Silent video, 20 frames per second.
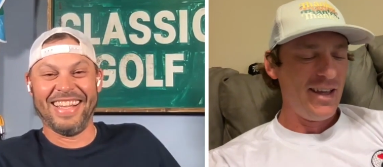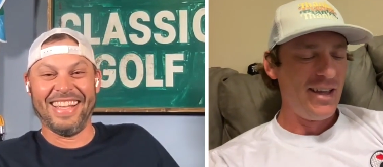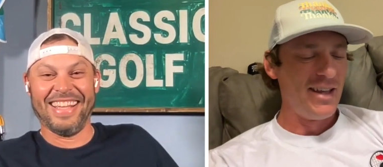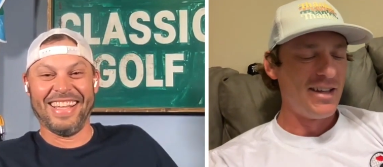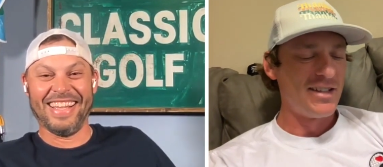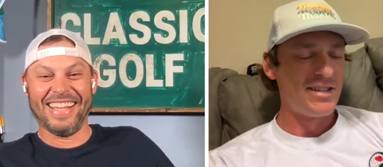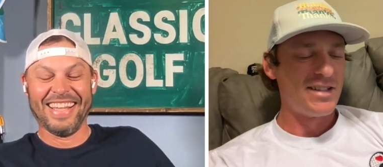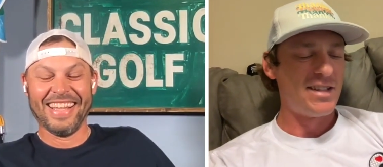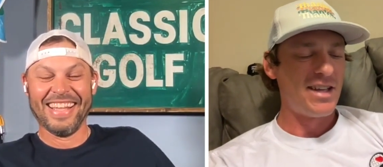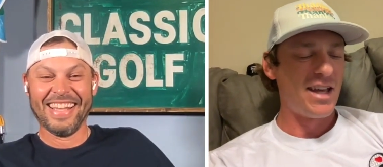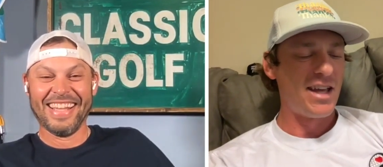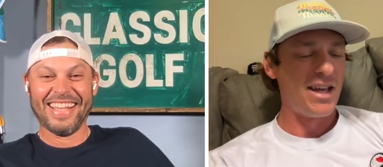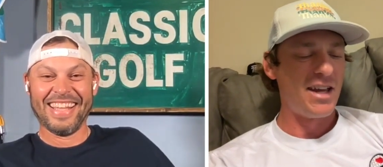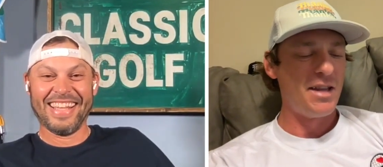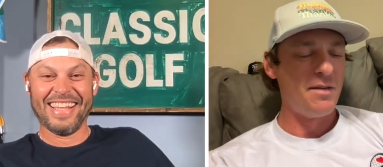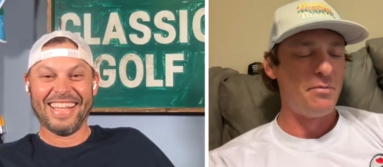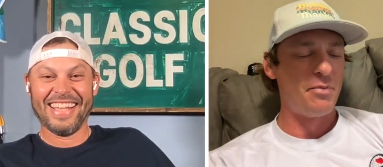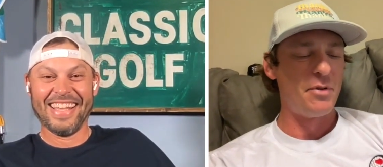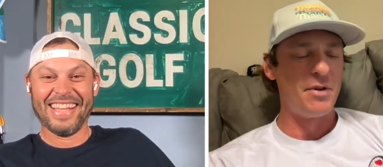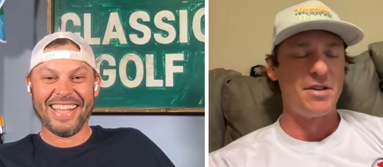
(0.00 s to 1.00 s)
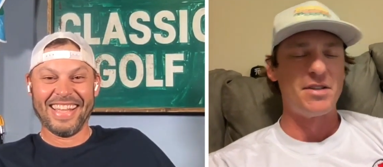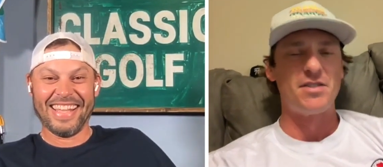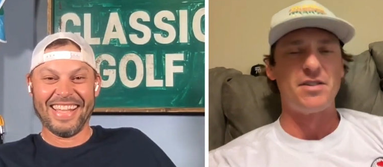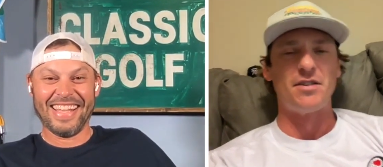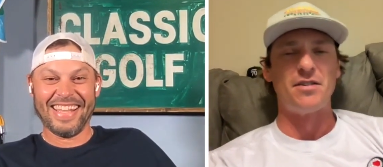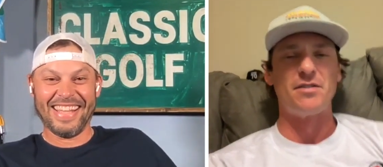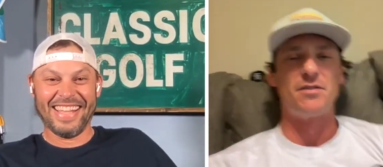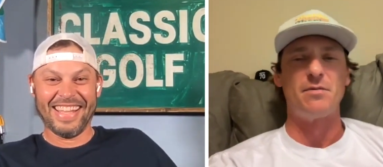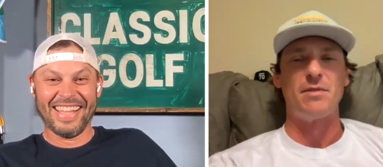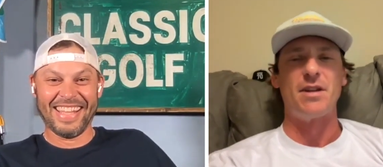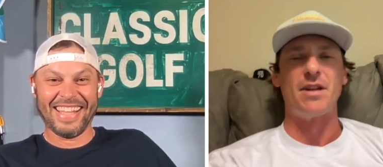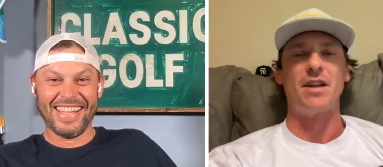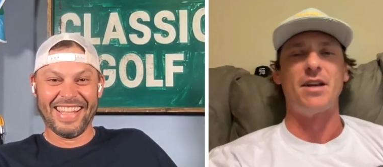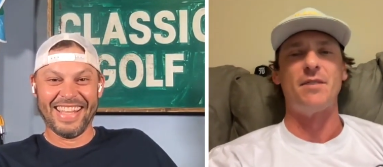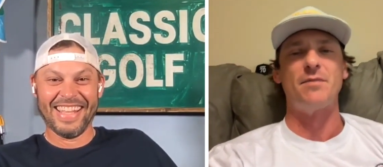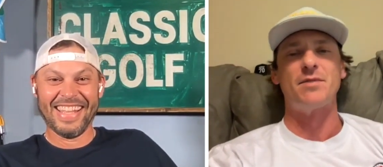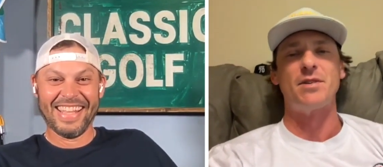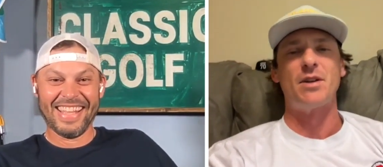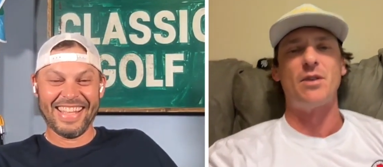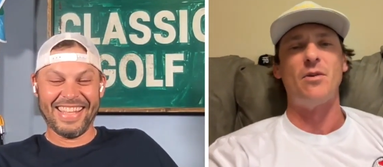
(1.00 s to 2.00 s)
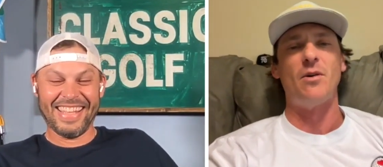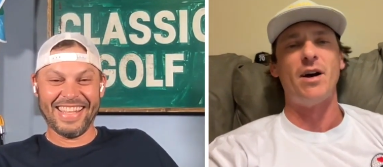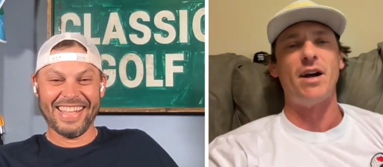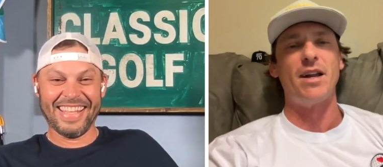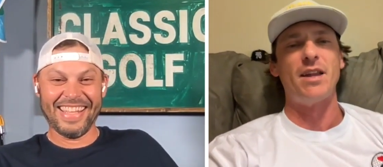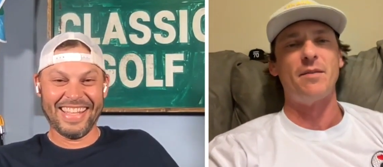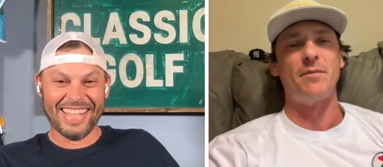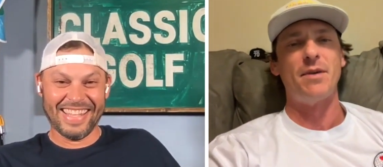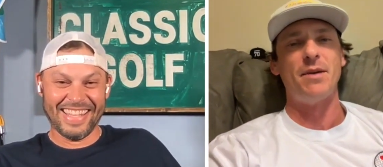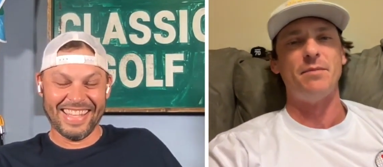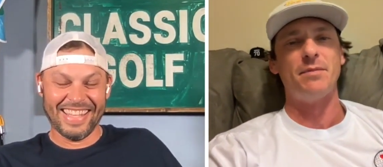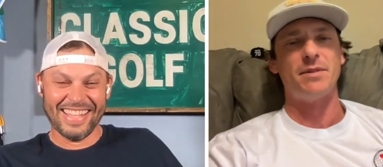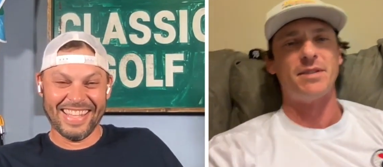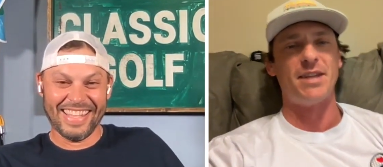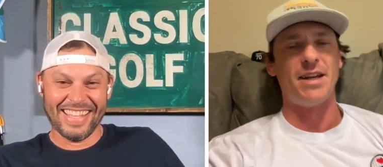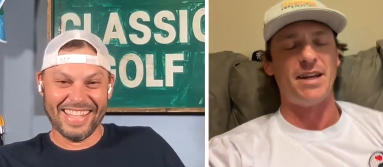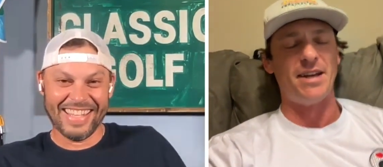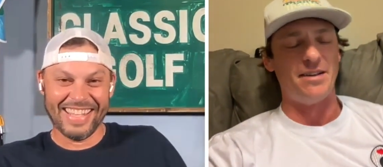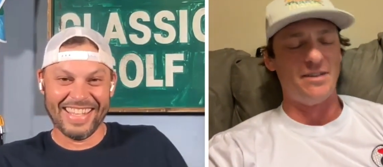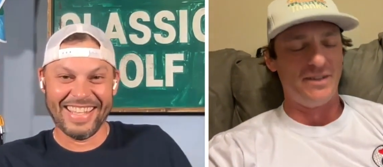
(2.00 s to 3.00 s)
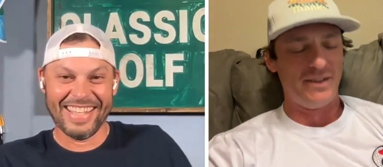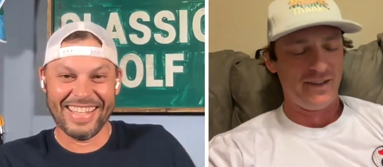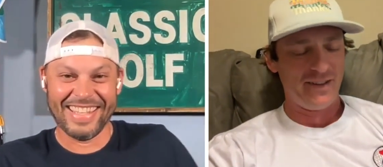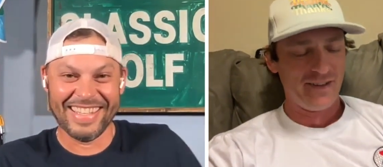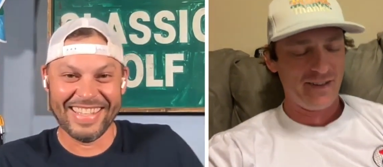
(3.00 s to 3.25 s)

Speaker 1: he, doesn't take any prisoners when it comes to quieting people down.